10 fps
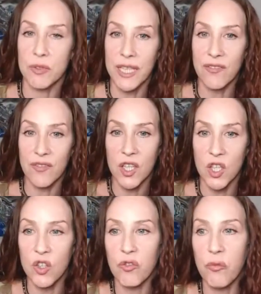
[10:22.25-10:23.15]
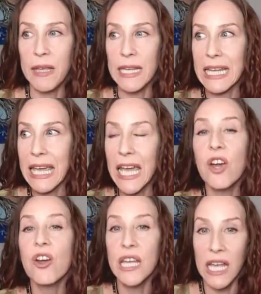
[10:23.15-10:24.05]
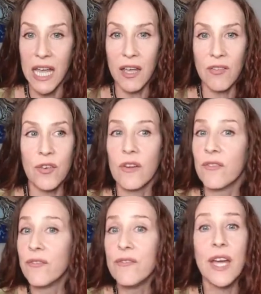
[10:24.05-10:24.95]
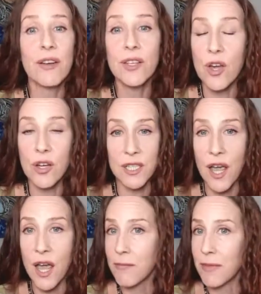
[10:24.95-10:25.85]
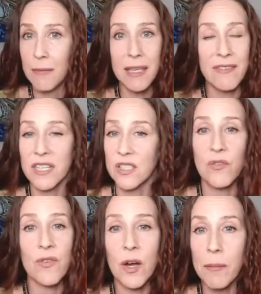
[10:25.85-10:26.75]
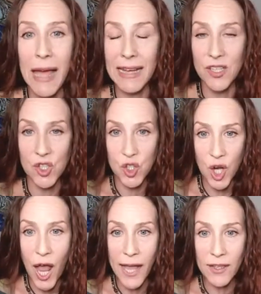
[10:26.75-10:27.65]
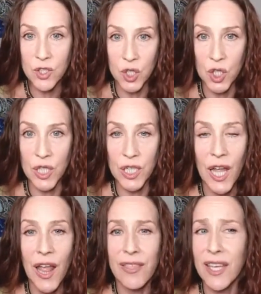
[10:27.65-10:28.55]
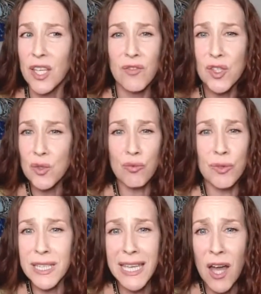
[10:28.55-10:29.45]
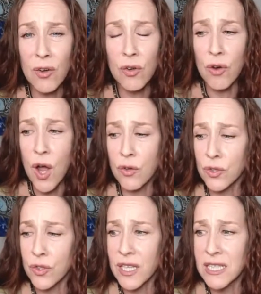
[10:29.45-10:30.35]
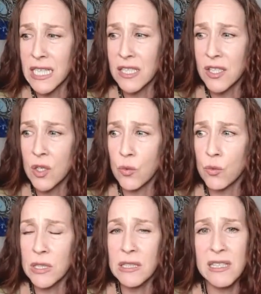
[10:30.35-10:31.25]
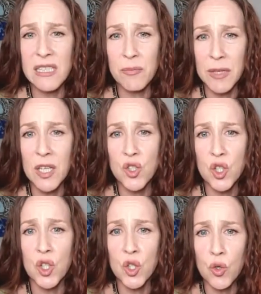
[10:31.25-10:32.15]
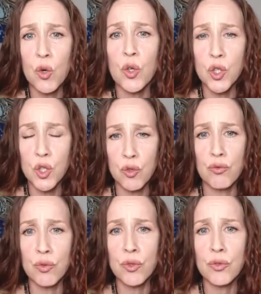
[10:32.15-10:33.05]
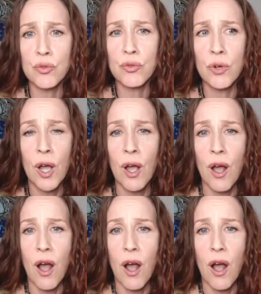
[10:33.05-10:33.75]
belief that you've been carrying for a very long time, maybe even as far back as childhood, that you've just really outgrown, or that doesn't really speak to your true